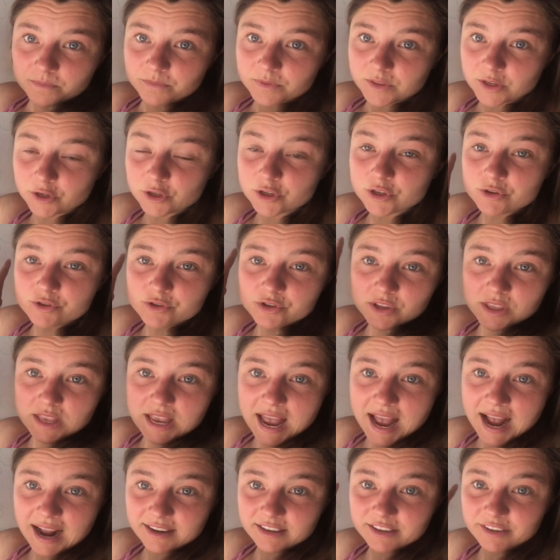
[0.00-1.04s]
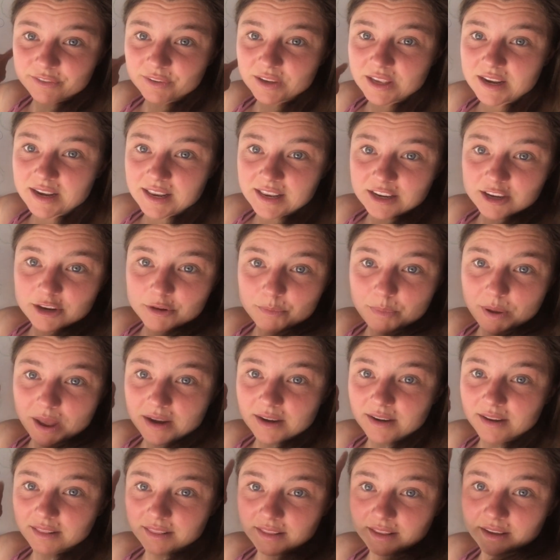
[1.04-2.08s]
They're usually activated
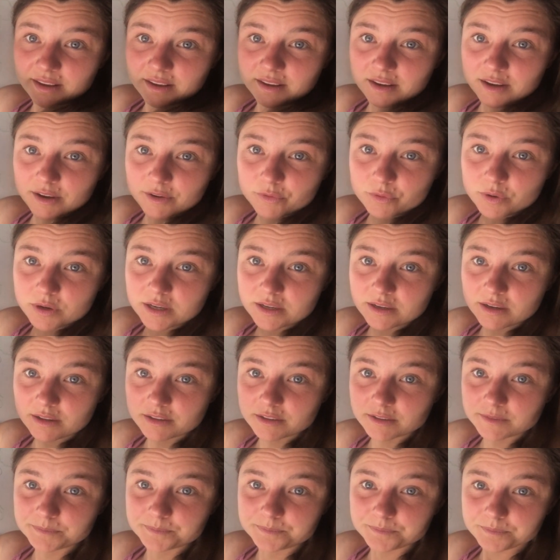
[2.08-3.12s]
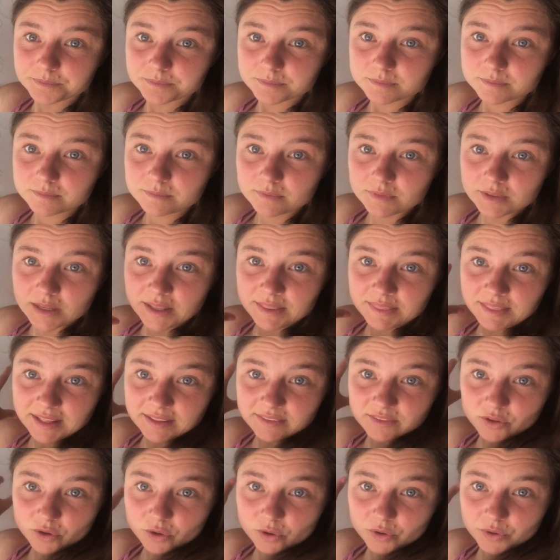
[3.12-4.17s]
independently of one another. And
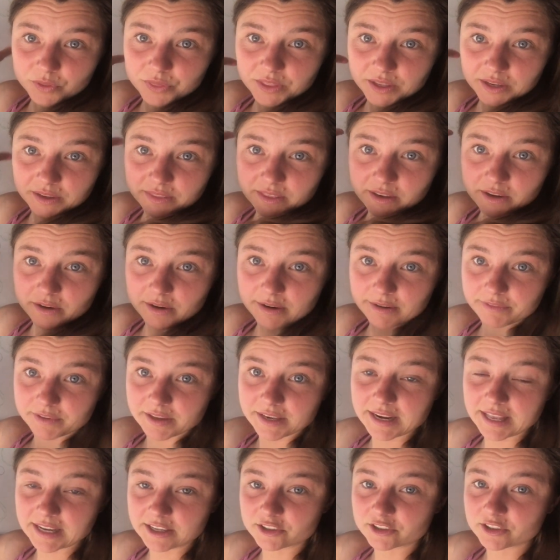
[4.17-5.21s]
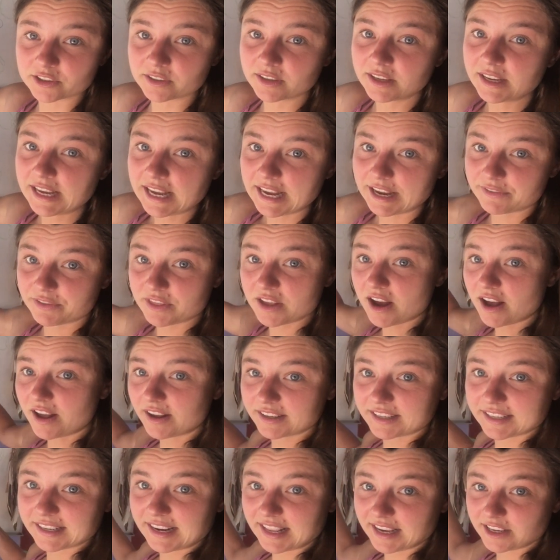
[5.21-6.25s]
that's the whole thing. They don't have connection. If they all
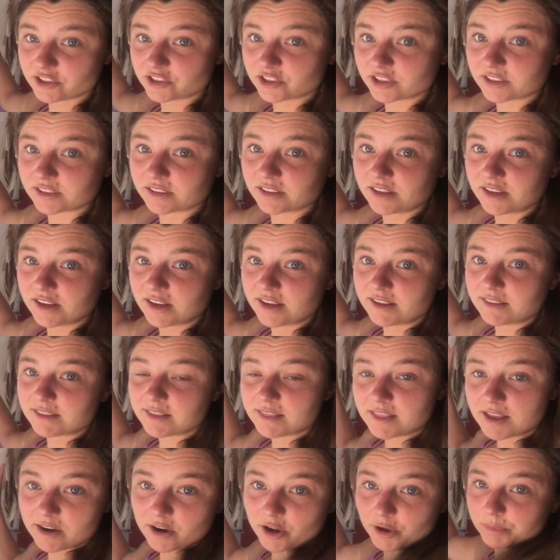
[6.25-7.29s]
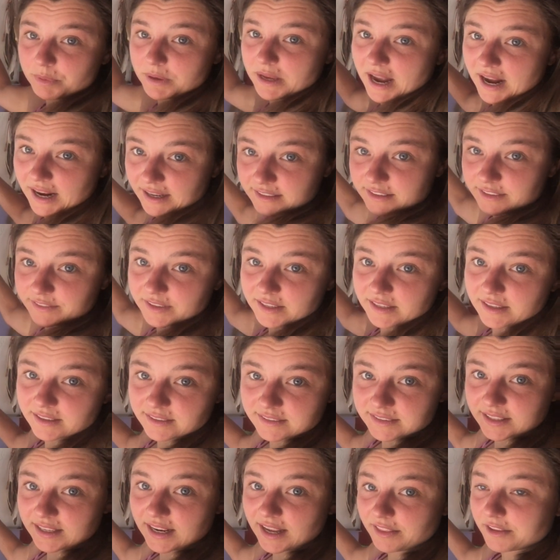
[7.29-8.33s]
had connection, then they'd all be activated
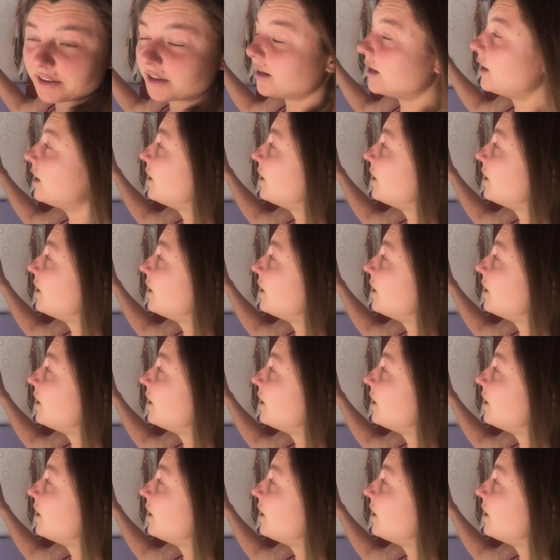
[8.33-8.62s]
together.